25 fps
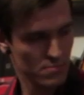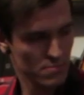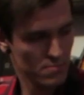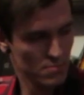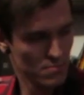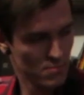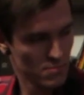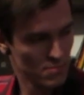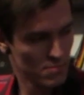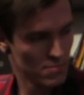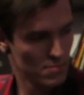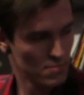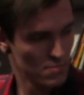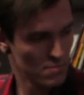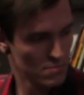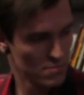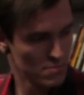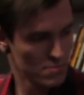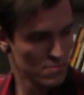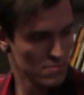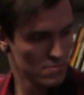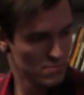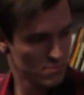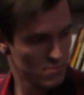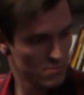It happens every
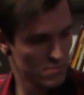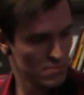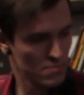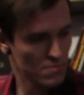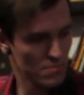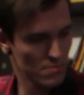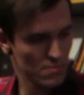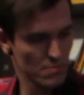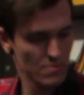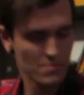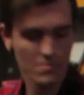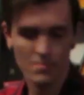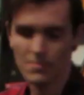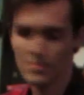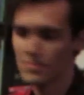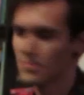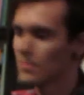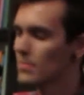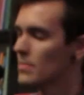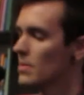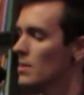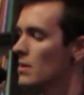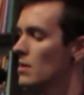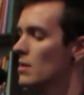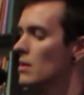month. People have
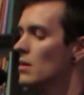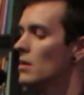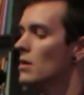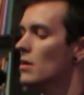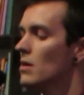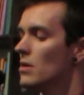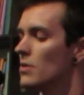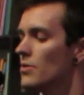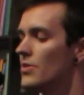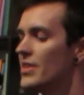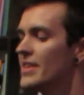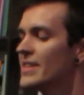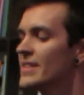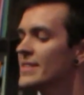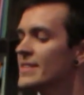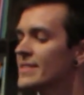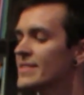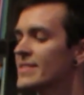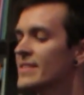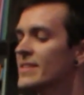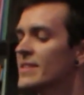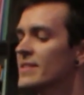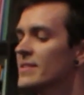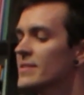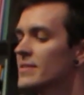come to know that it's the
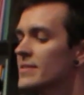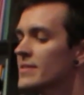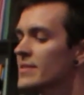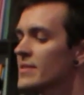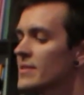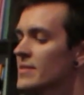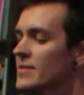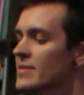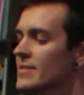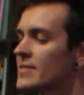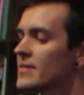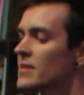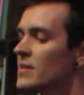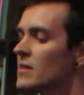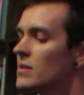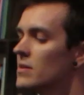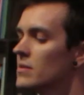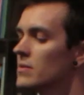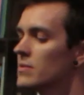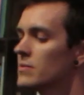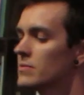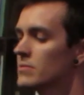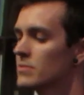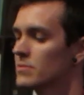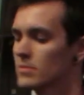last
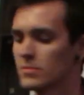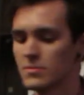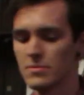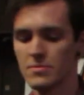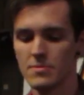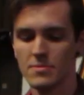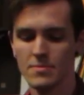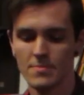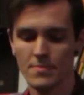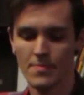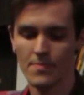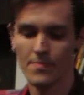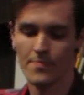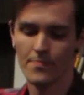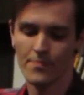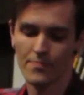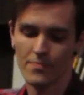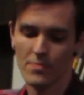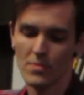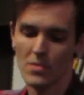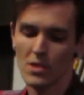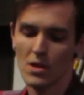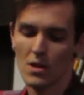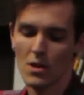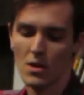Tuesday of every
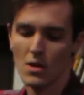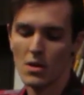month at